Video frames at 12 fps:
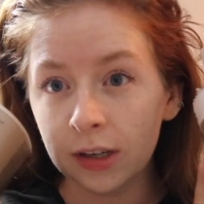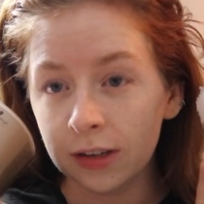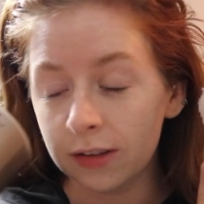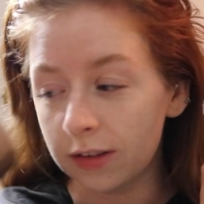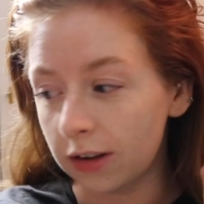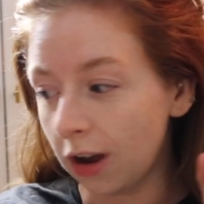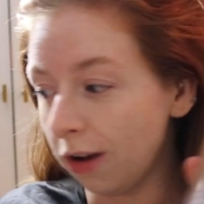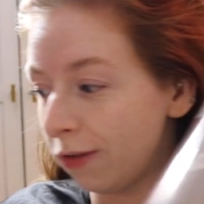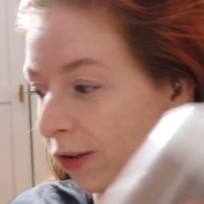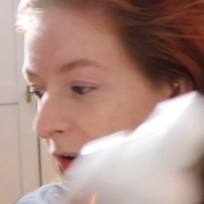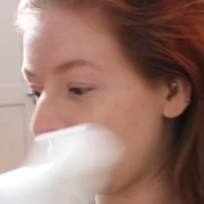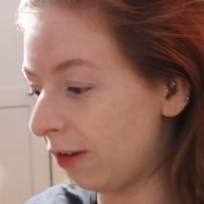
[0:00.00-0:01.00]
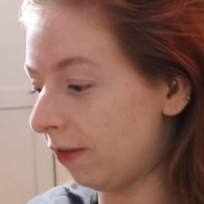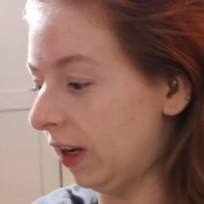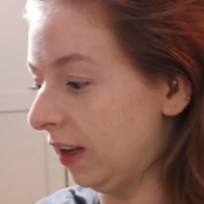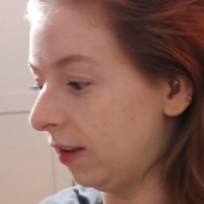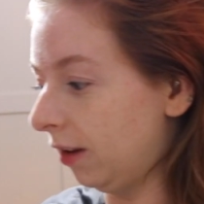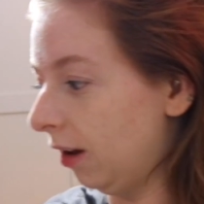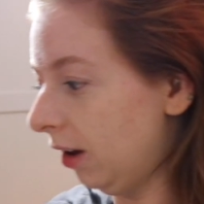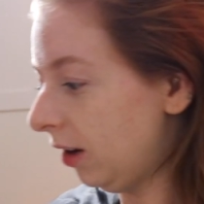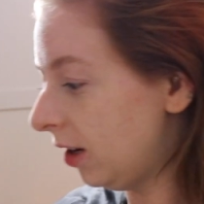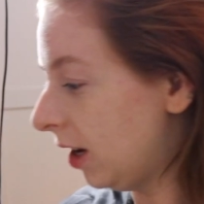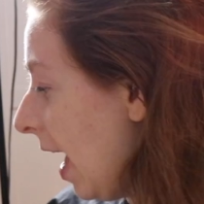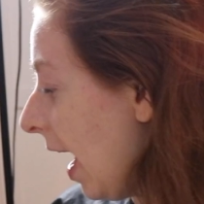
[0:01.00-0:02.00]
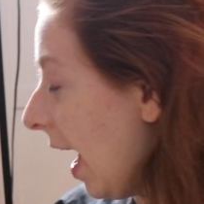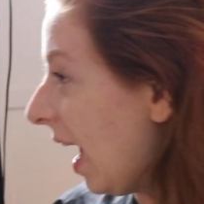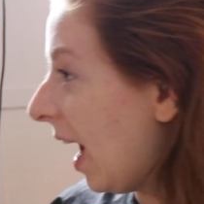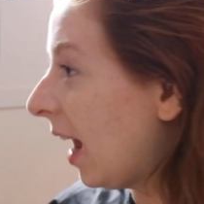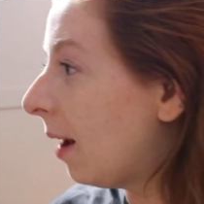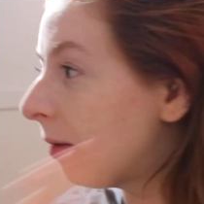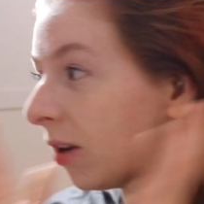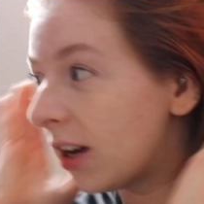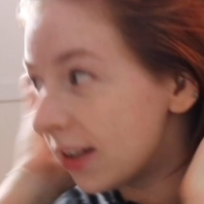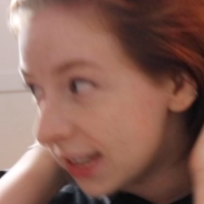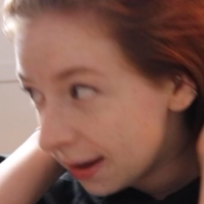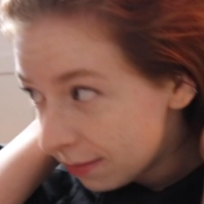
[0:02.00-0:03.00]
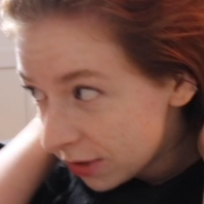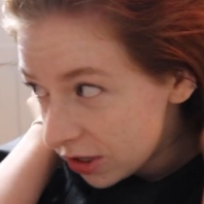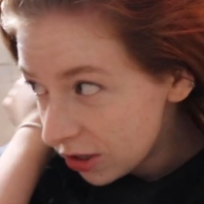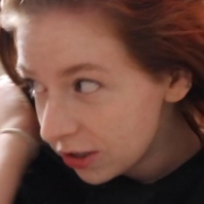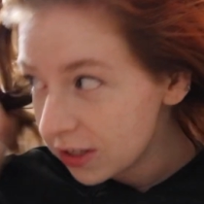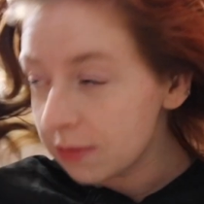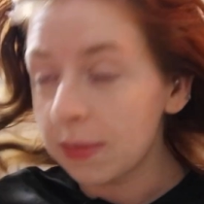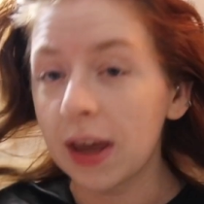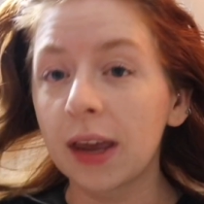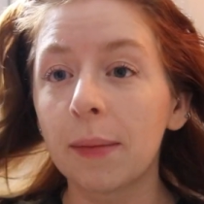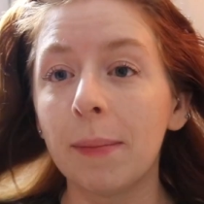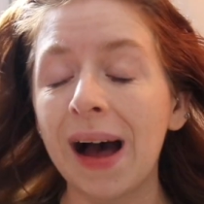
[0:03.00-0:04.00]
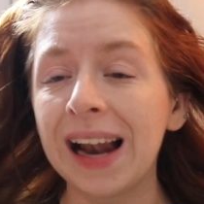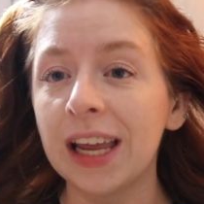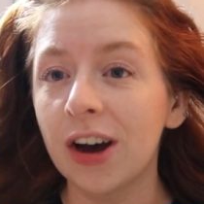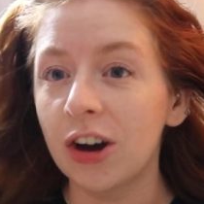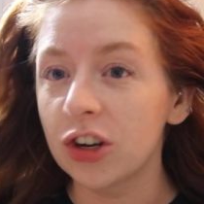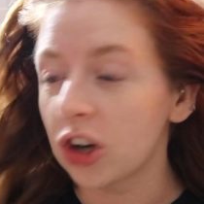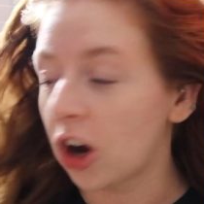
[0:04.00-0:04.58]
stuff, so hopefully it's good. And I'm going to attempt to do some like balayage